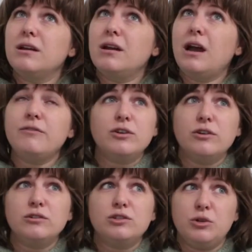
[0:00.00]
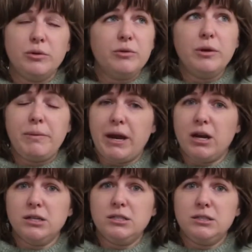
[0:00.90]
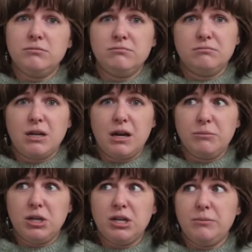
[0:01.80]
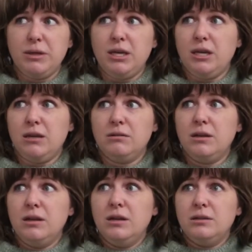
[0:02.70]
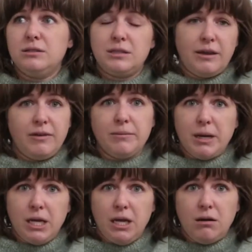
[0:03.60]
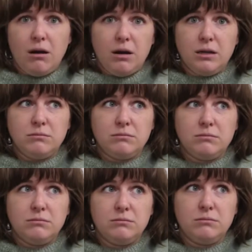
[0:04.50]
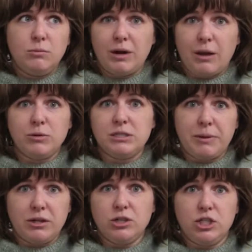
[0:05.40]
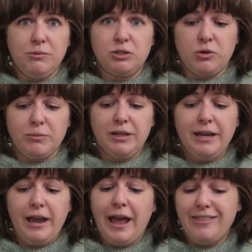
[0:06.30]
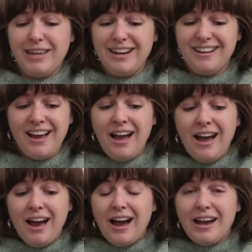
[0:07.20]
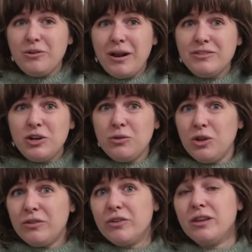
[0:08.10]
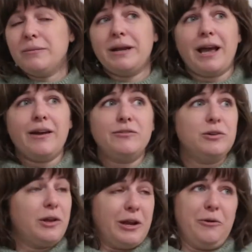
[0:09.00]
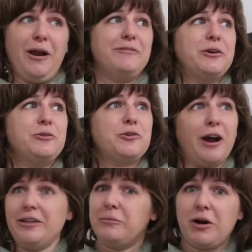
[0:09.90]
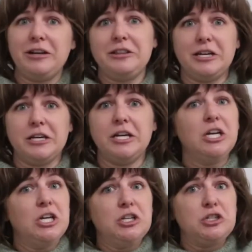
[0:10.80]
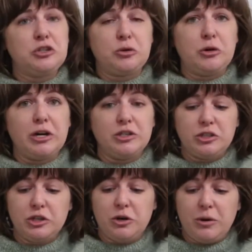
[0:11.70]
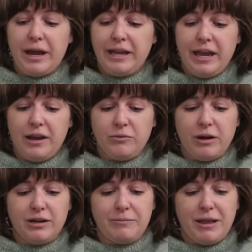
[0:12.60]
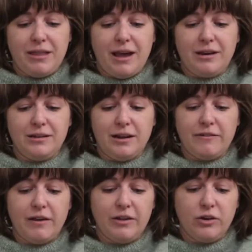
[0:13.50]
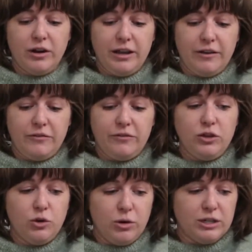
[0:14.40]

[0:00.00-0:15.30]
after 2 or 3 pairs, I'm gonna be saving money on what I would spend on jeans normally, and then I don't have to go look for them, and I don't have to go try them on in the store. So I can't recommend that enough either if you're a